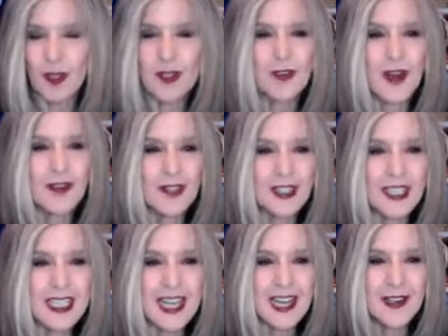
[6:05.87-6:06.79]
So I'm
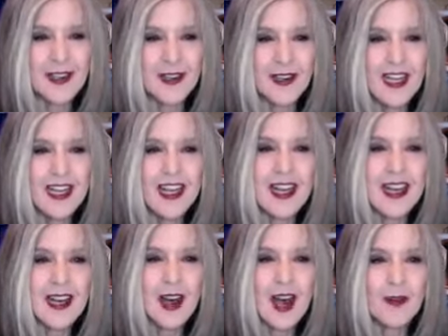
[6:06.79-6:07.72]
looking at your
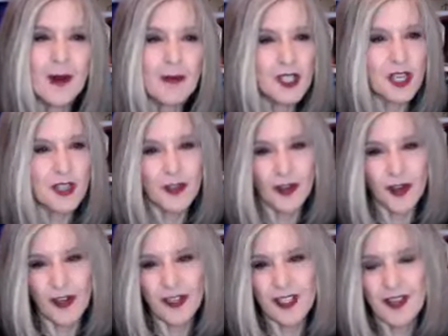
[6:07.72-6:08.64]
Robert J.
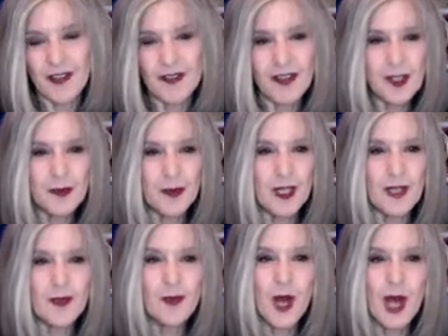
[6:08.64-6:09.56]
Sawyer is on Facebook as
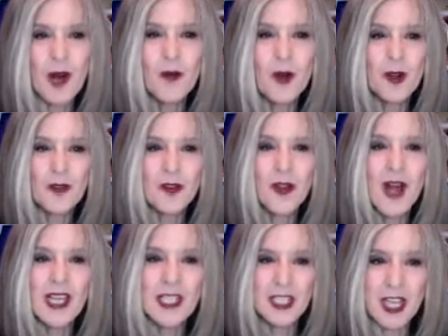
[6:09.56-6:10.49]
well. Wonderful.
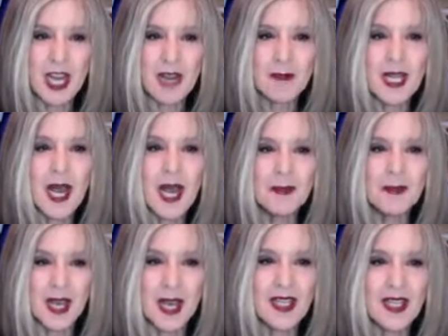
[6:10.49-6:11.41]
Hi, Jamie. Hi,
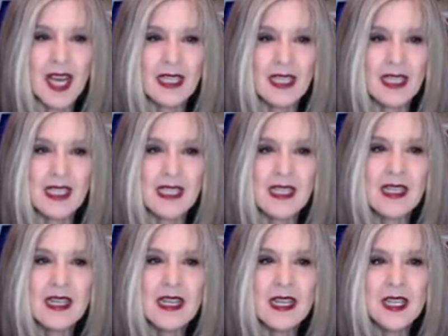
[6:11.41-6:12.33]
Beth. Hi, Lynn.
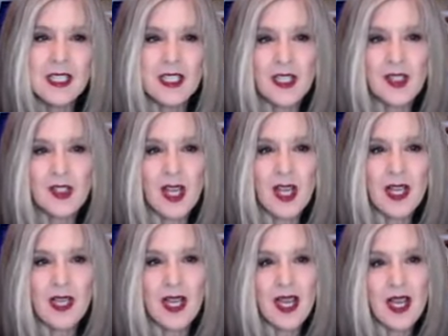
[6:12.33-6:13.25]
She's
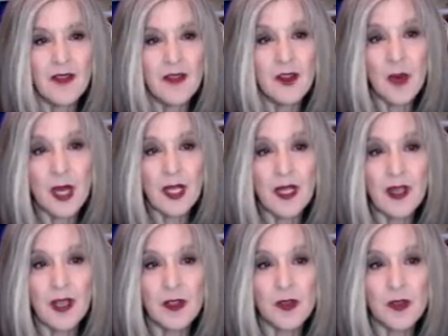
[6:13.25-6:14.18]
saying heavy rain and
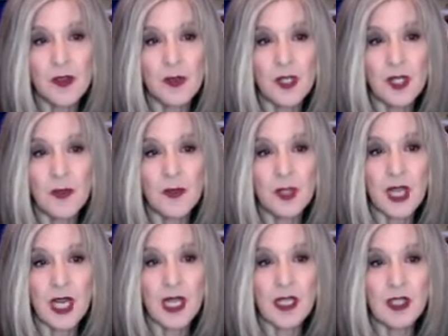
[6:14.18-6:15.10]
thunderstorms in
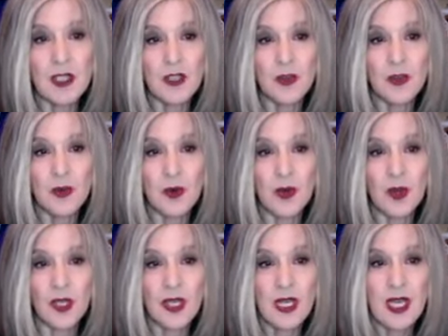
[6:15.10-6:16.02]
upstate New
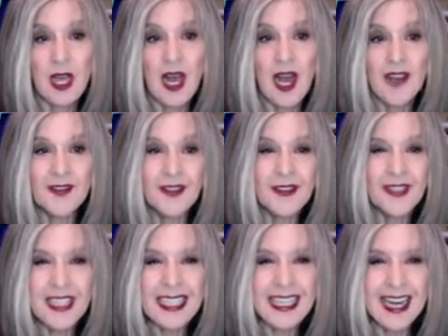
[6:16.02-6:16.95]
York. Hi from
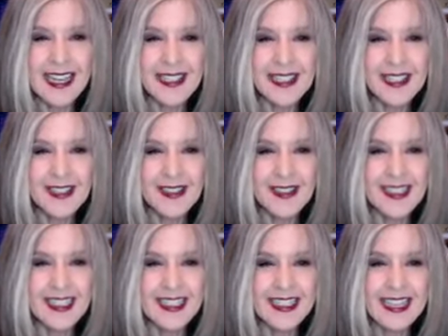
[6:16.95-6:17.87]
Nina. Hi,
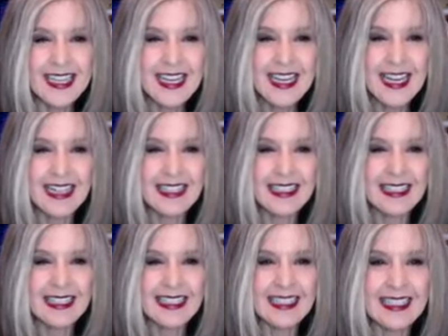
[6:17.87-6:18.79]
Susan and
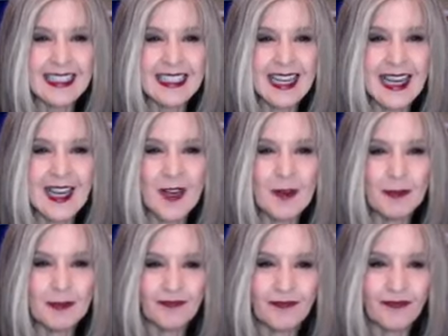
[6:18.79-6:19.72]
Lynn,
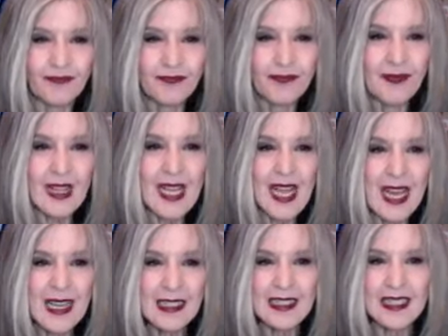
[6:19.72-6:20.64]

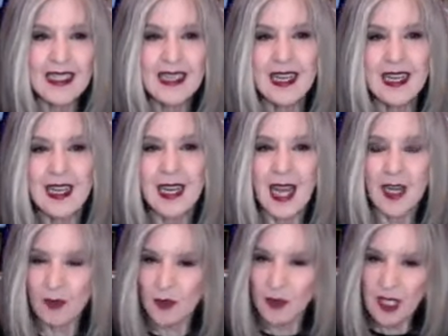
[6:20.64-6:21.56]
Allie.
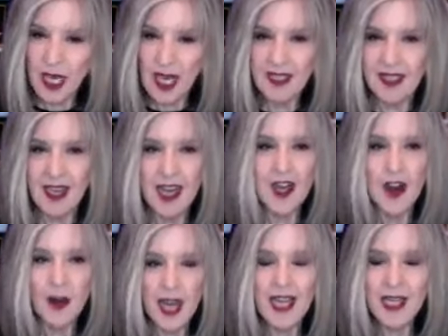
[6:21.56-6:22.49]
And yes, I
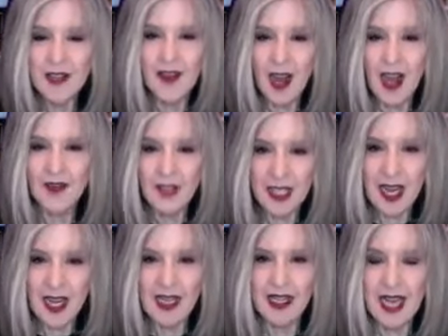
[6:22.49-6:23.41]
know, 85.
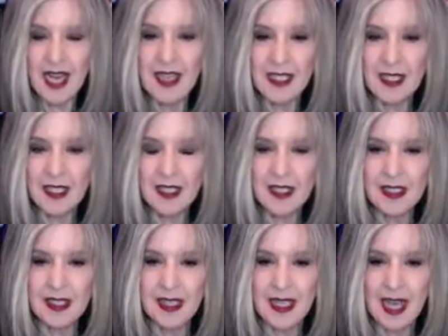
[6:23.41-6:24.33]
Yay. That is
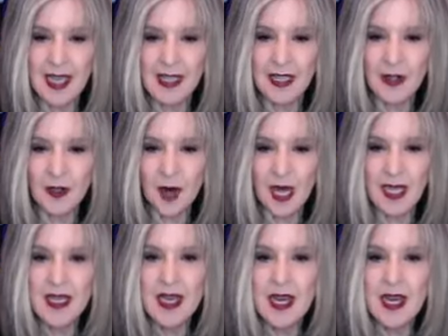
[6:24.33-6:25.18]
great.